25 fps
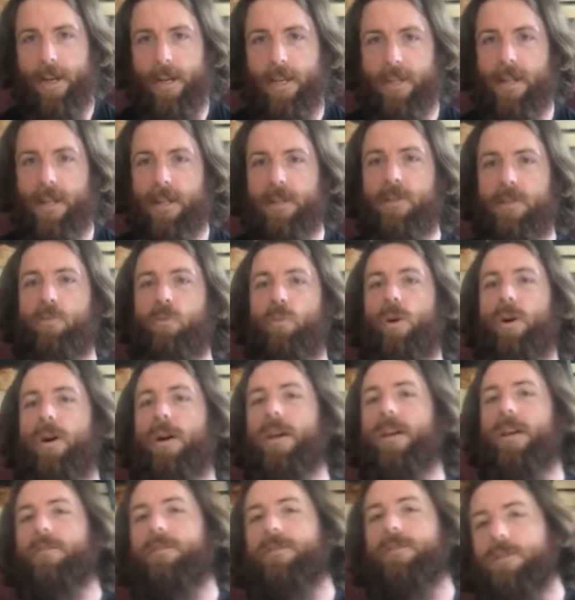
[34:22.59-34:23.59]
It doesn't
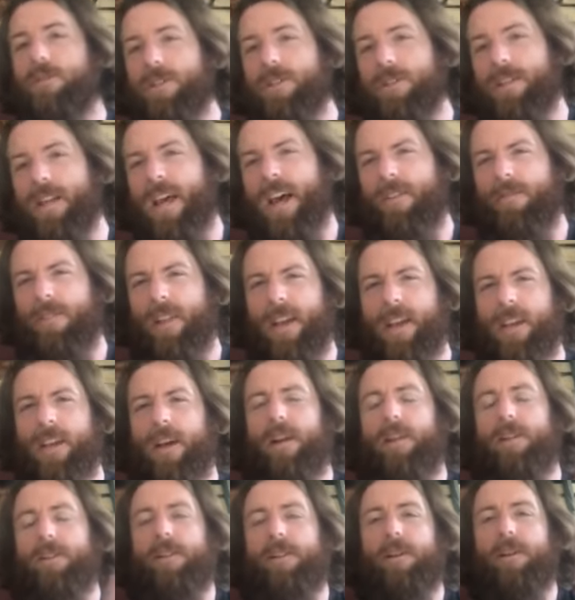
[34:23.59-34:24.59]
work if you just have like
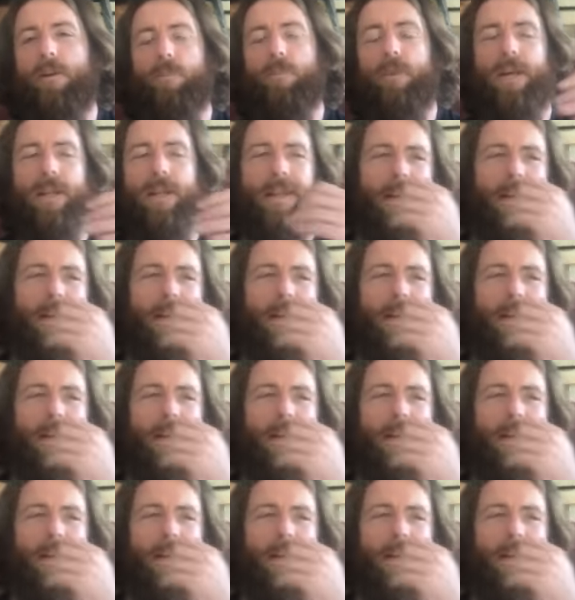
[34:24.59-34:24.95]
a little bit.